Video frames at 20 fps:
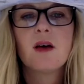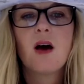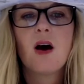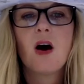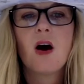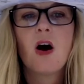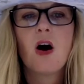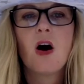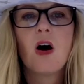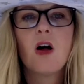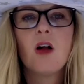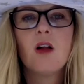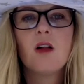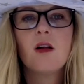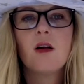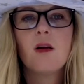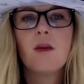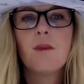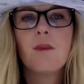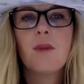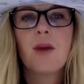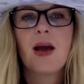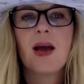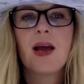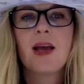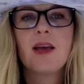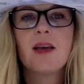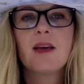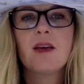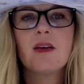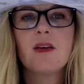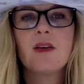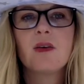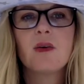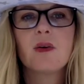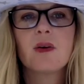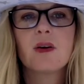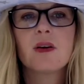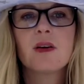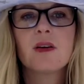all by
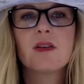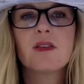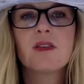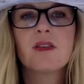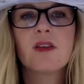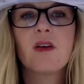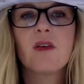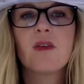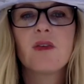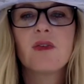yourself.